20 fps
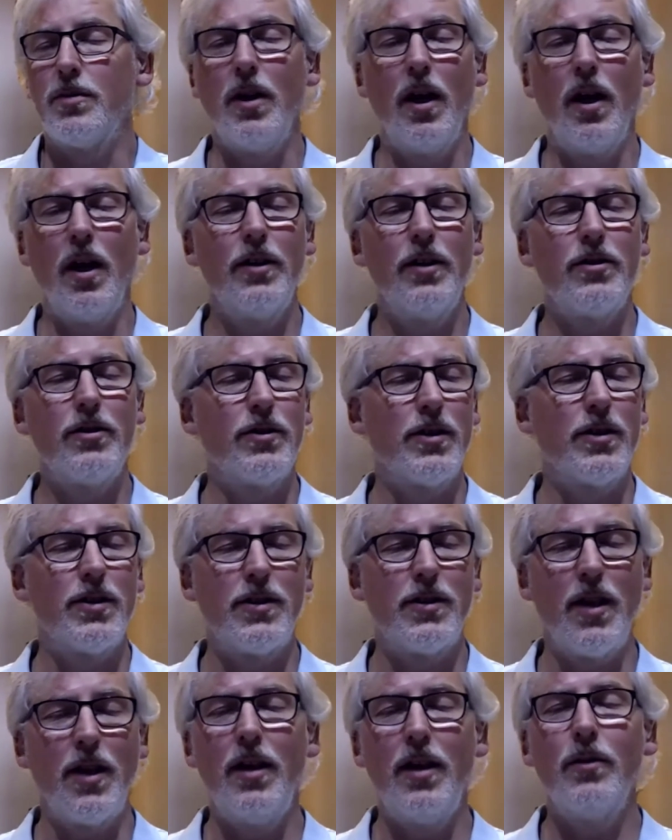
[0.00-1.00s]
nice just to
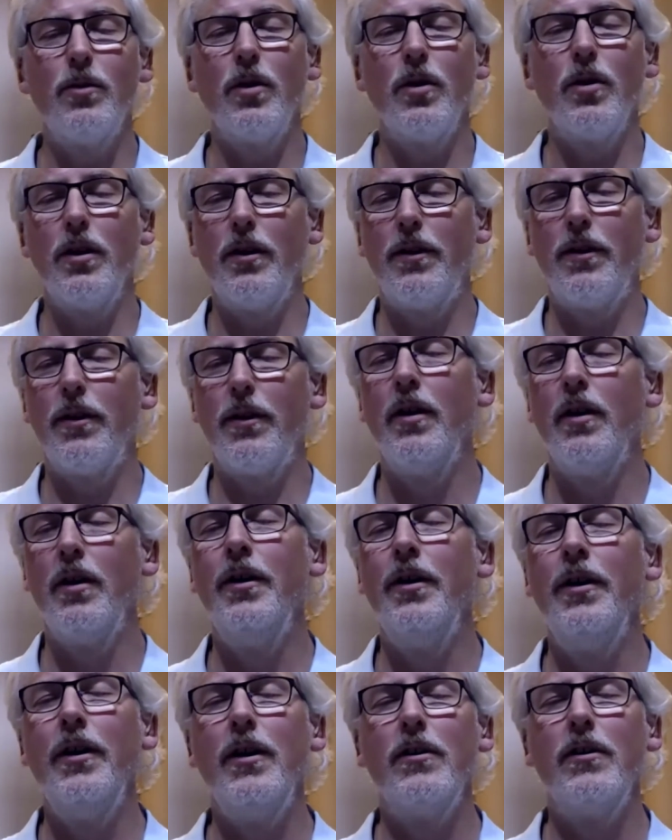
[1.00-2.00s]
stay with
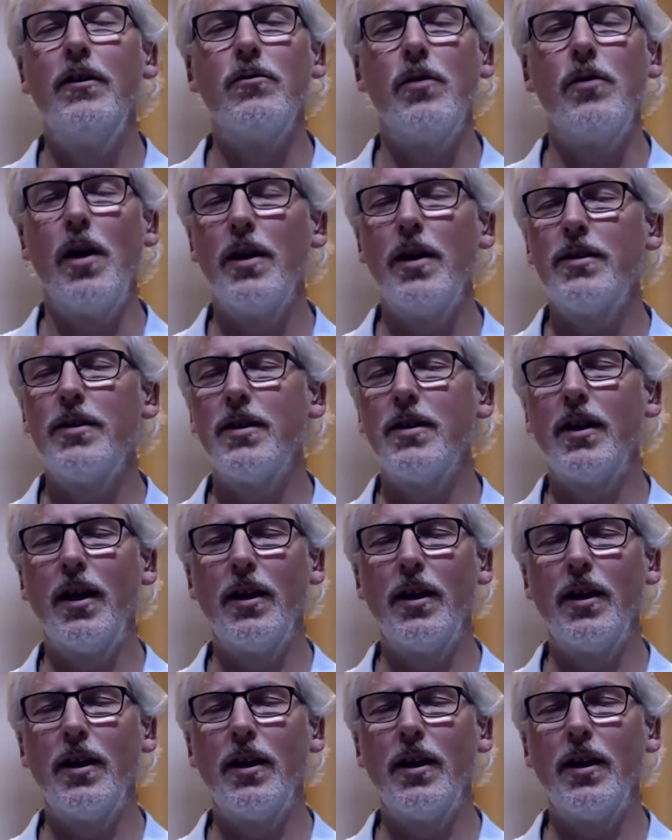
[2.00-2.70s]
resting